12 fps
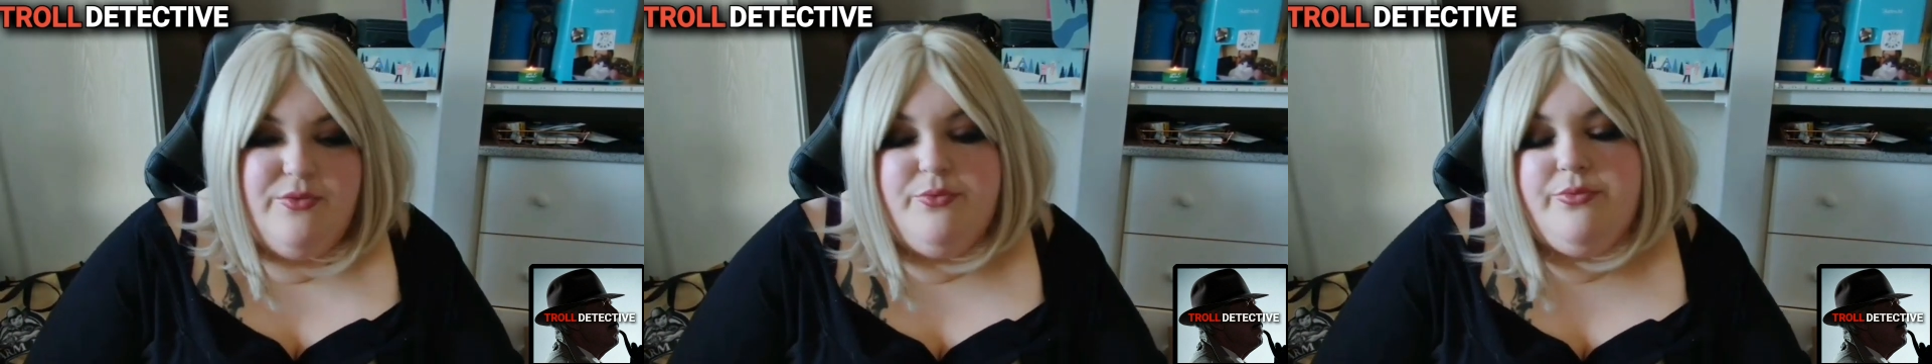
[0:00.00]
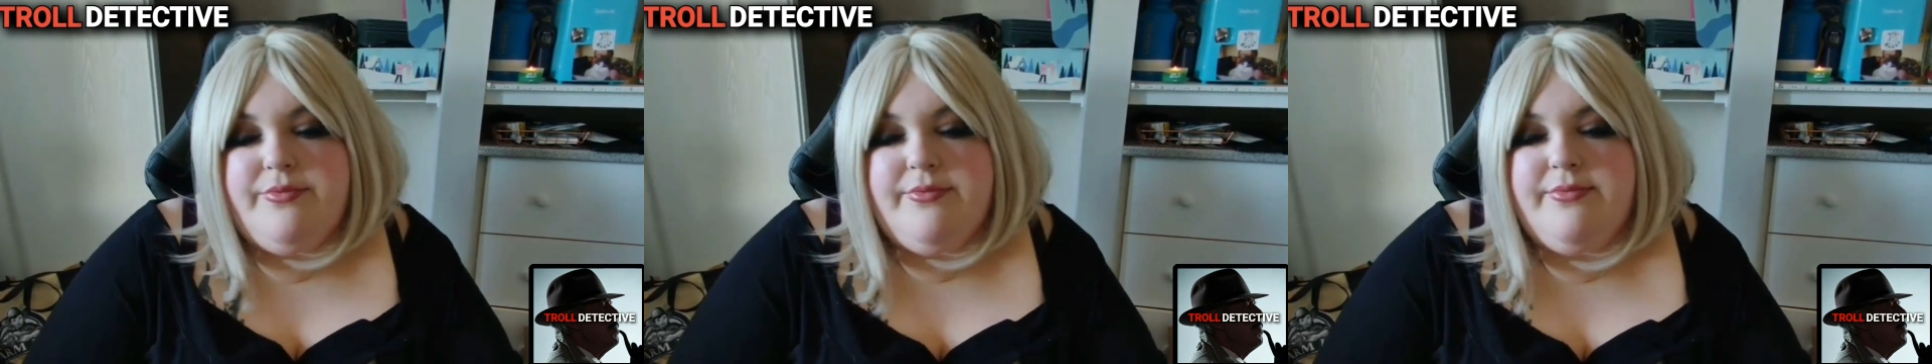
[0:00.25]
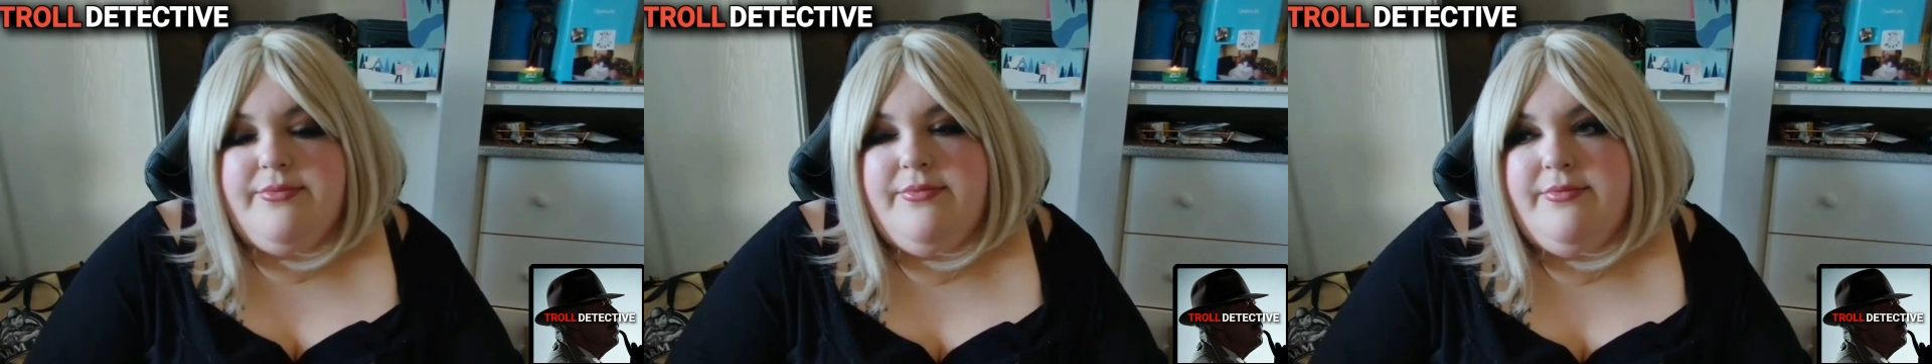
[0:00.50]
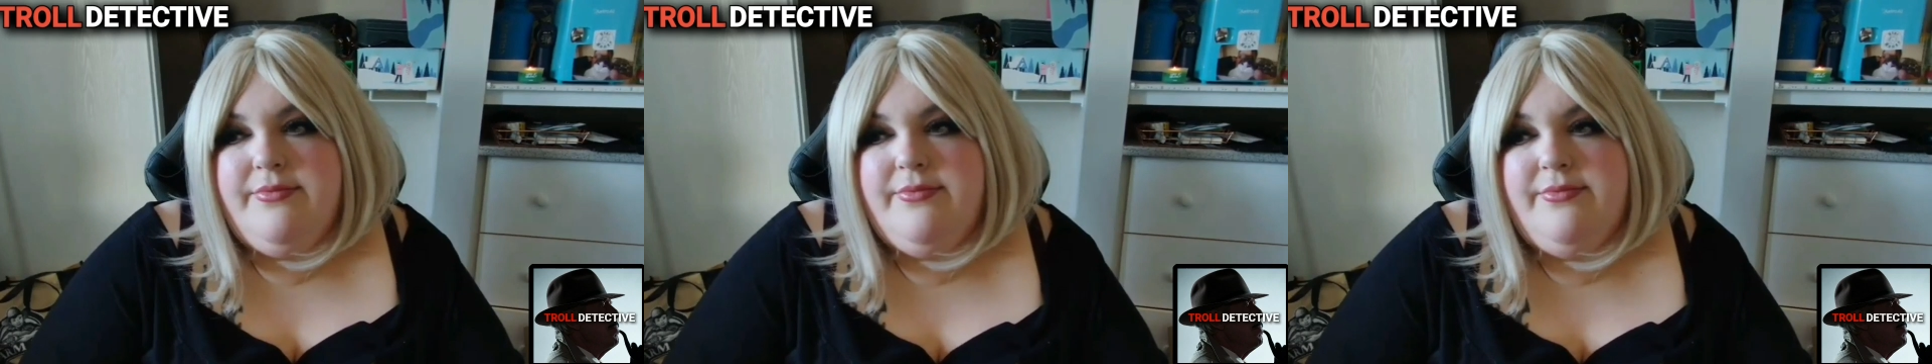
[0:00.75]
every right
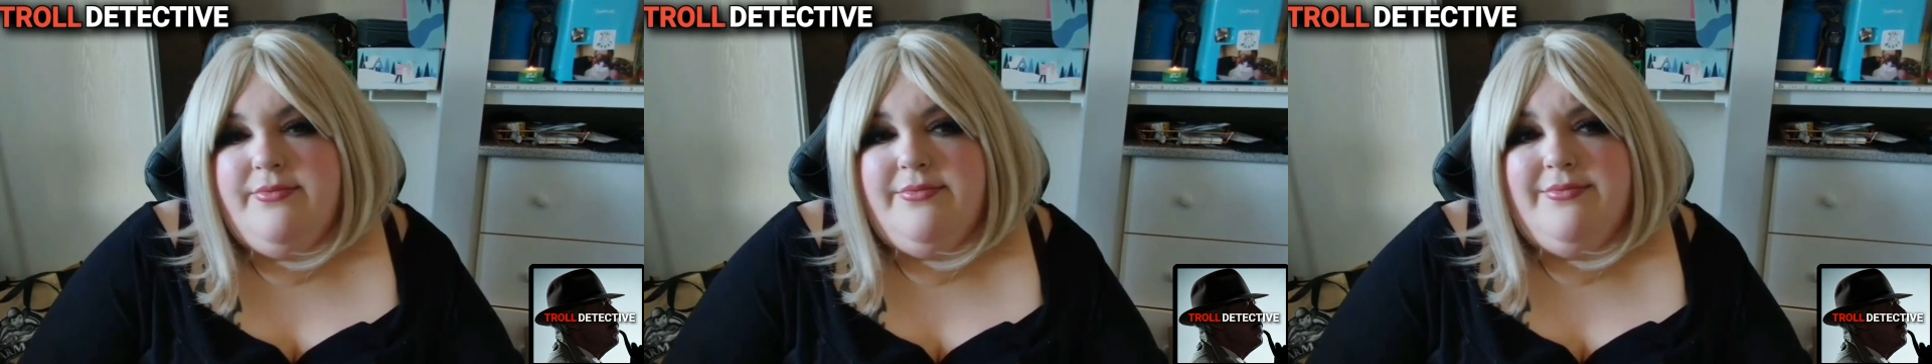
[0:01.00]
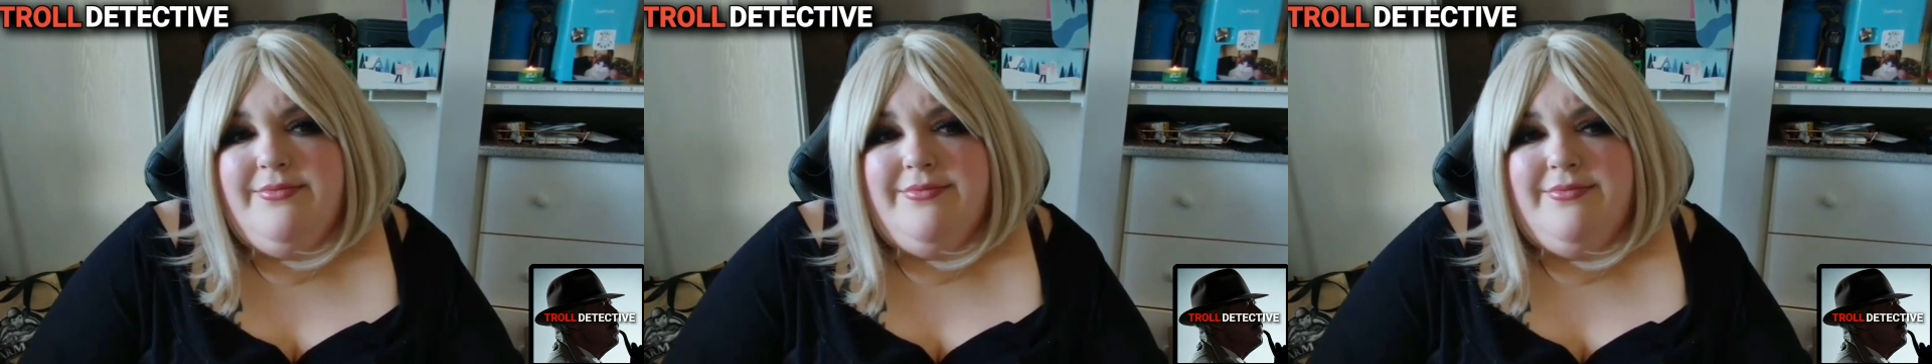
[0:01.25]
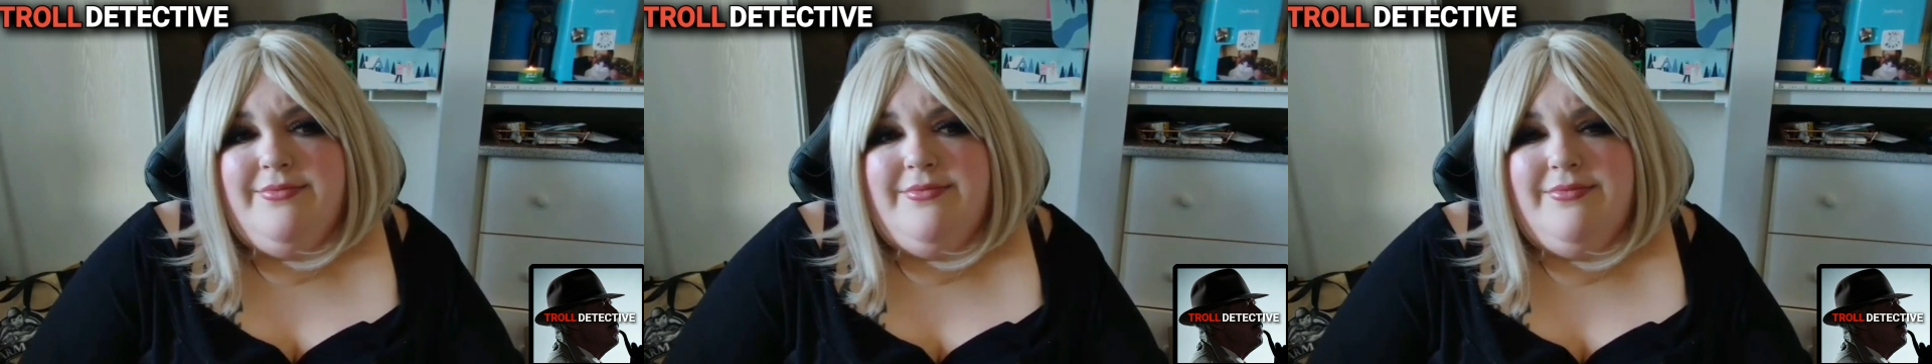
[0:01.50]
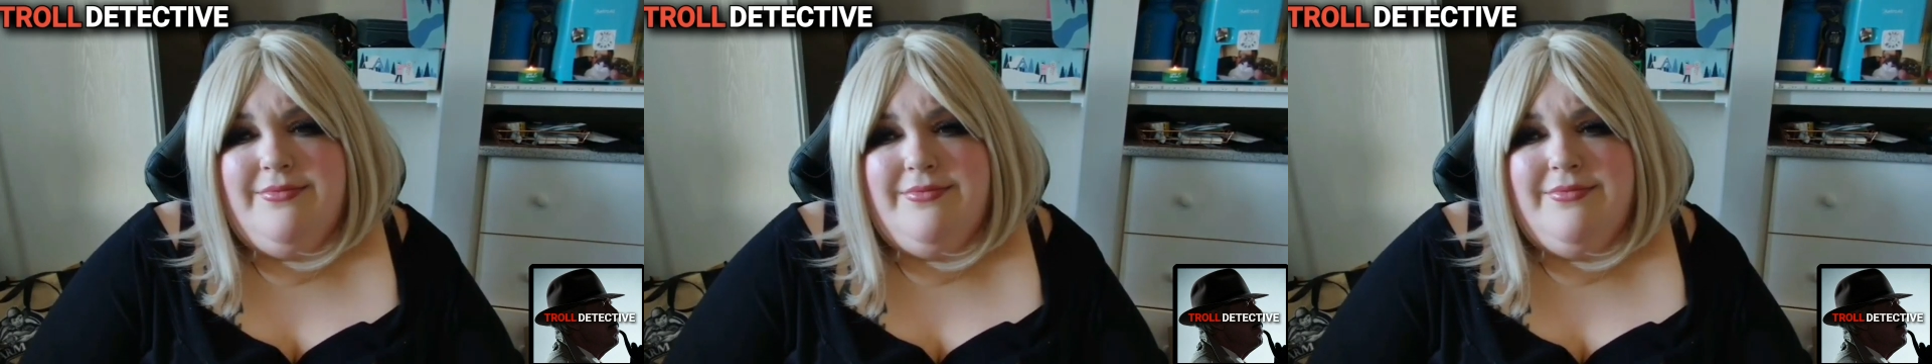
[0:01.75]
to kind of
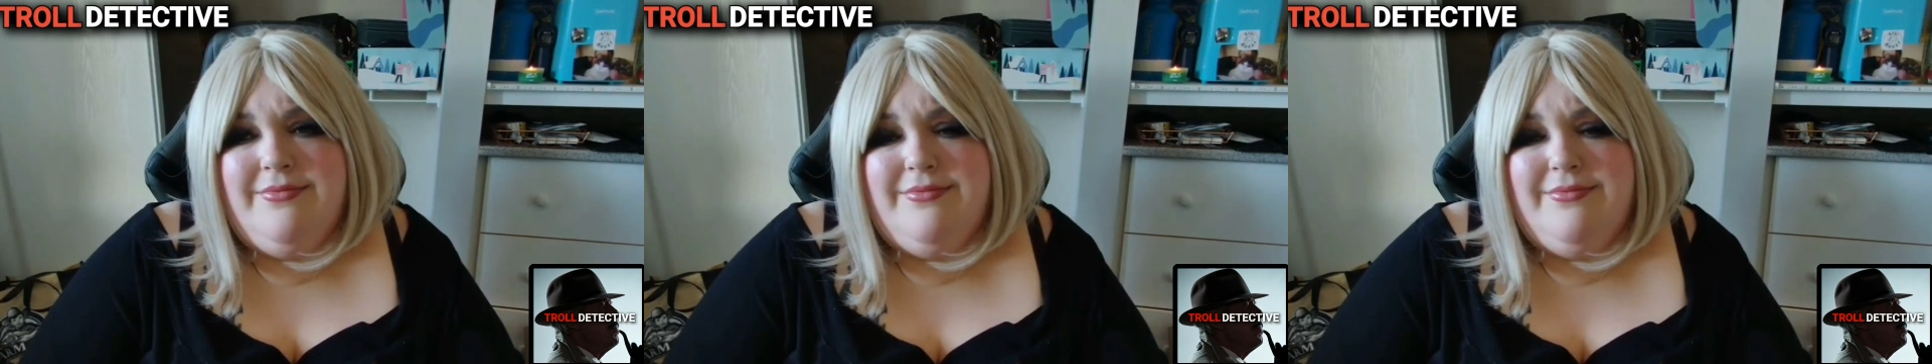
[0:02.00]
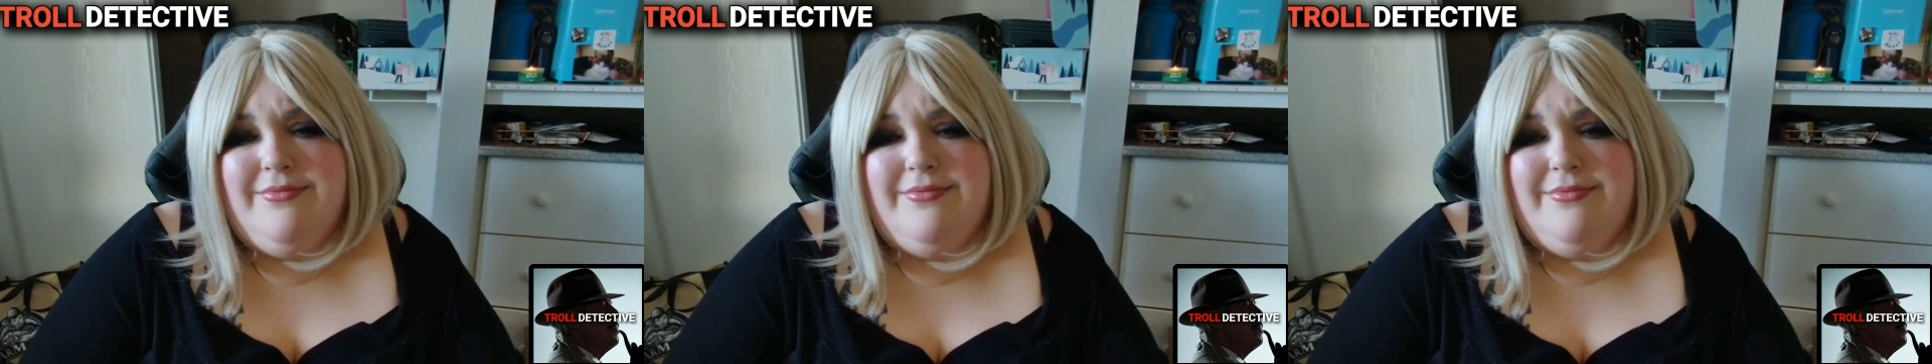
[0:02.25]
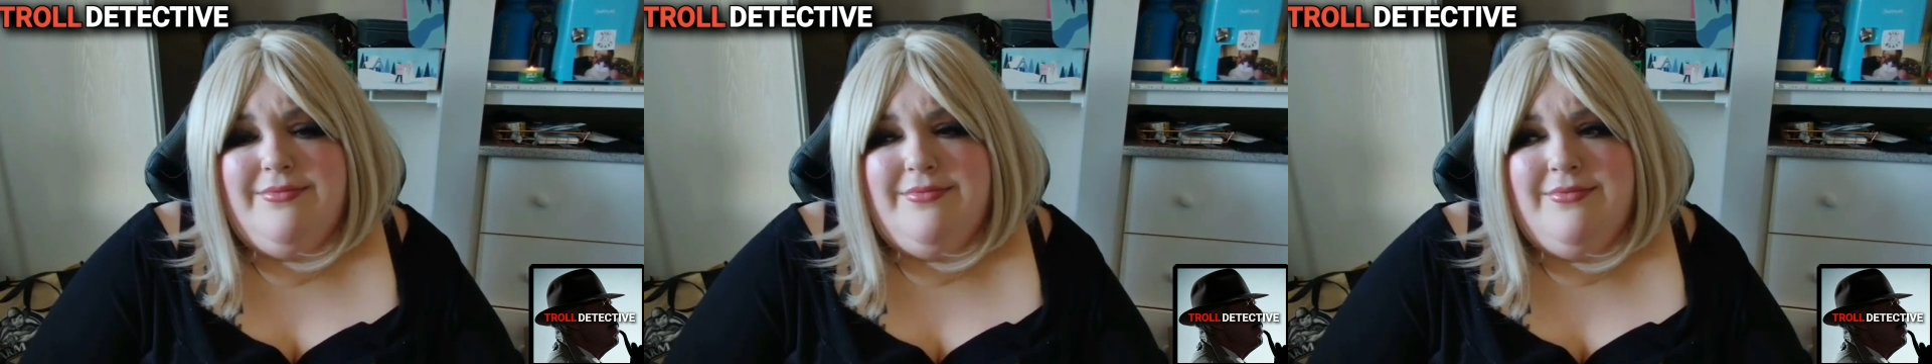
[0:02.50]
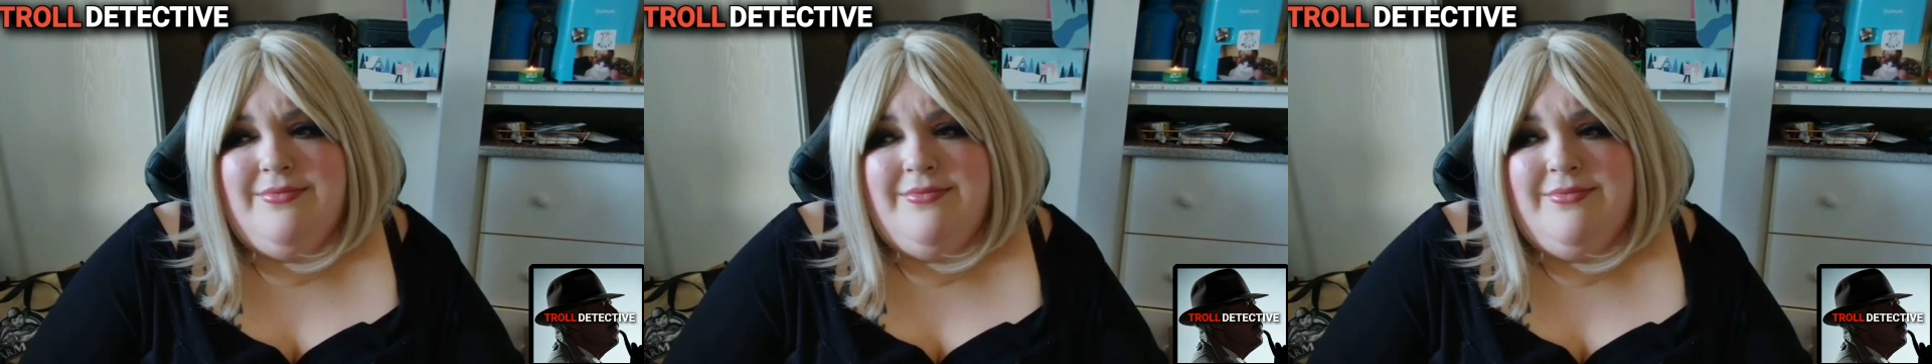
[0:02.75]
judge, in my
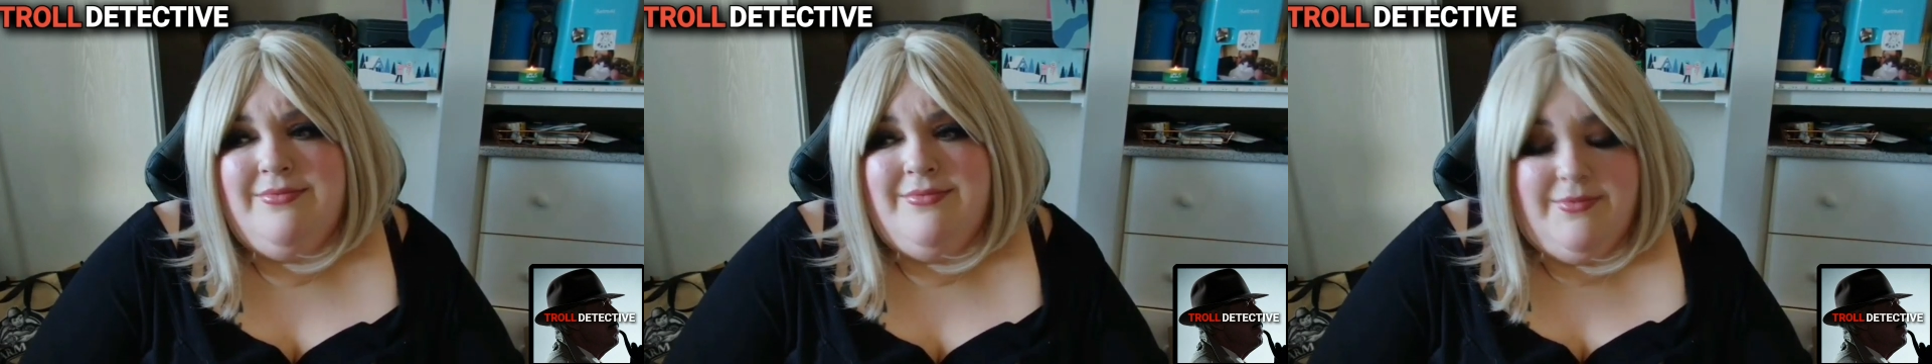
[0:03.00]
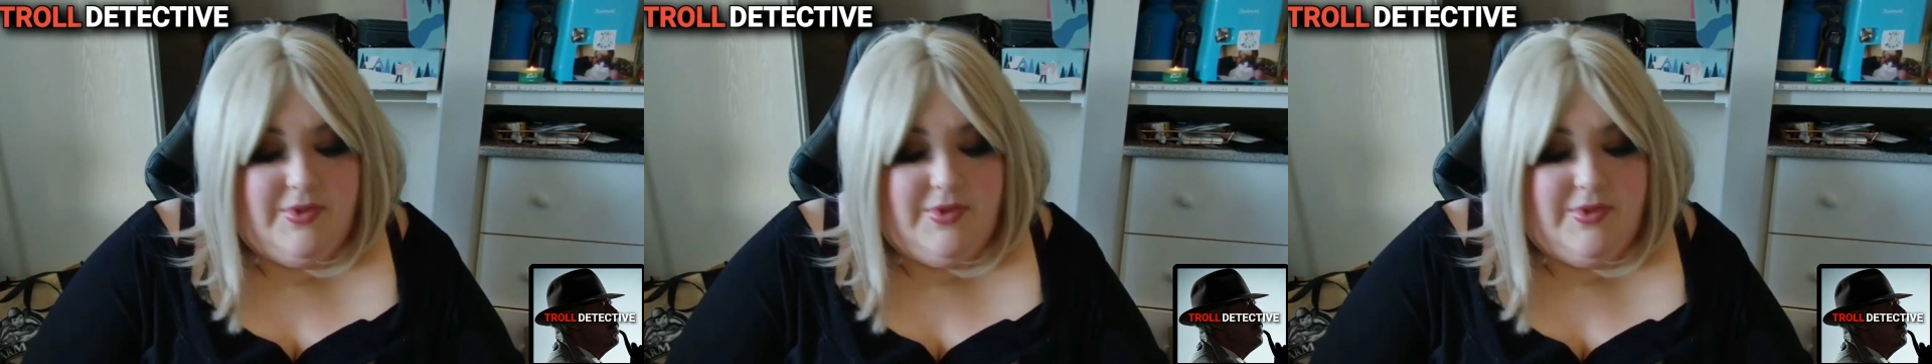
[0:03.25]
opinion.